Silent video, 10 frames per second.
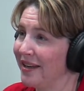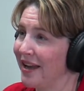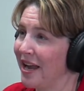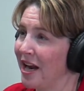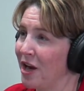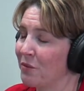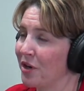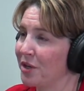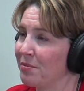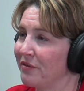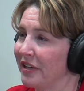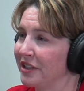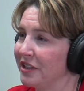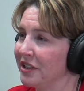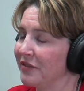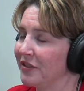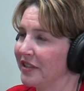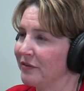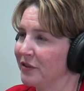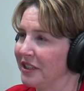and I worked professionally for
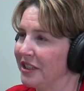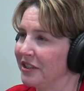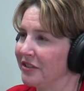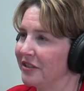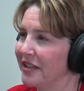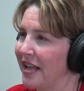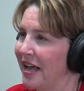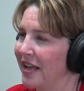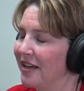several years at that